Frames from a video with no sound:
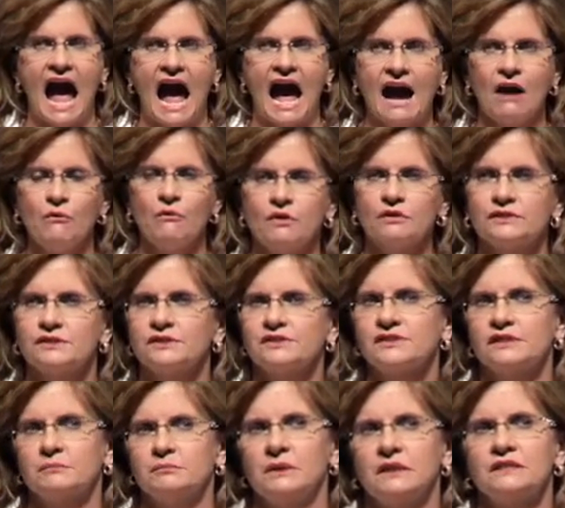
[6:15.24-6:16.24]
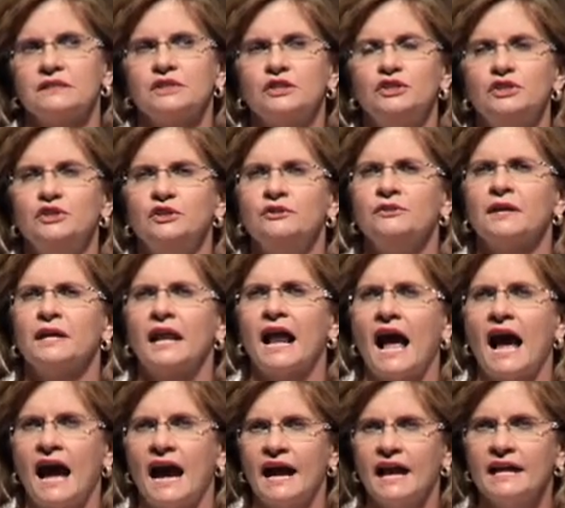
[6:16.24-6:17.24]
I want to submit to you that
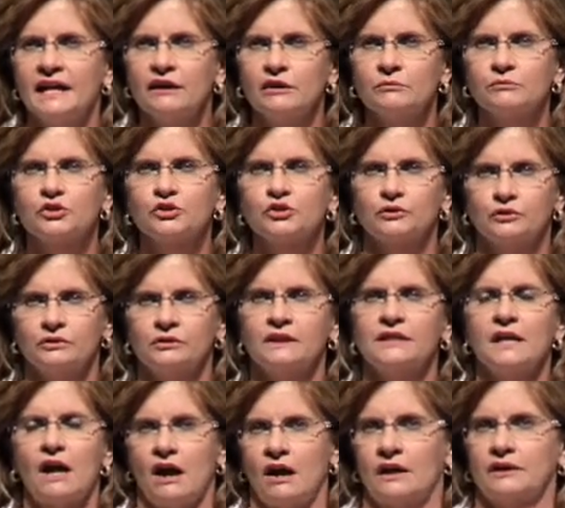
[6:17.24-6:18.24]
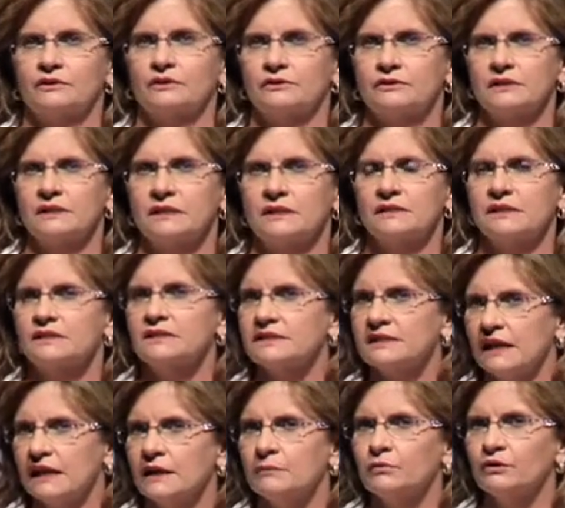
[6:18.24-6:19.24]
I am truly honored to
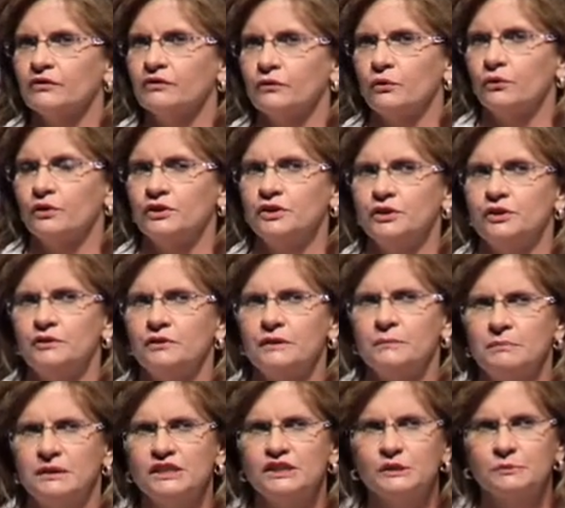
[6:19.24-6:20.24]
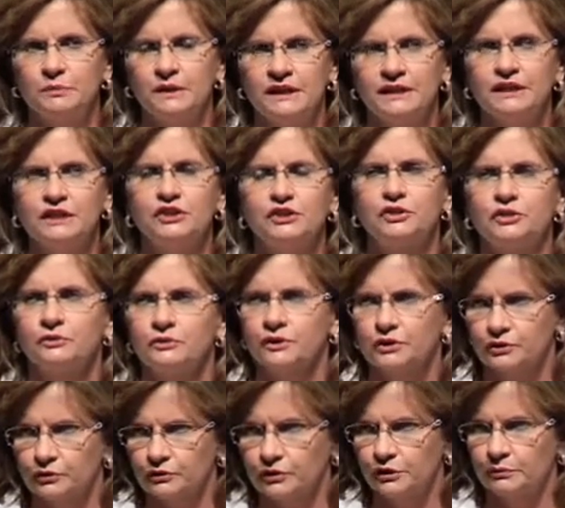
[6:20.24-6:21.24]
stand before you and be speaking to a
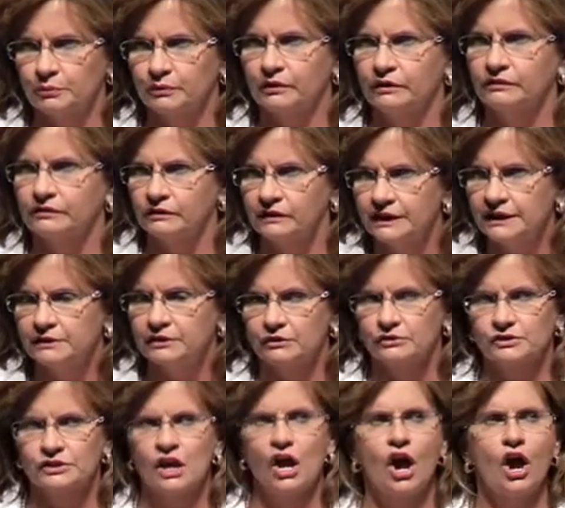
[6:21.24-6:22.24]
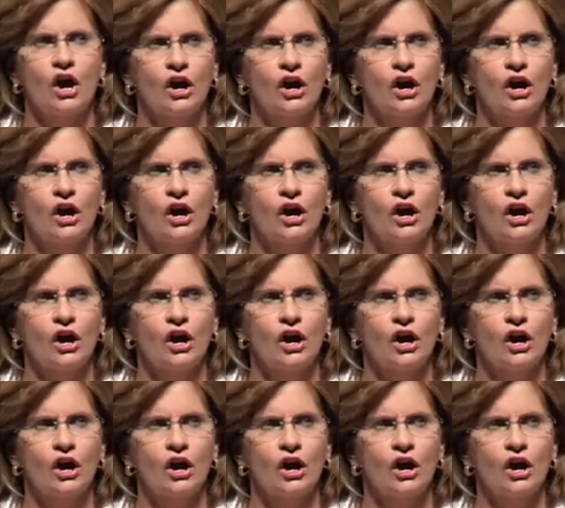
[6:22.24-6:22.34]
group of leaders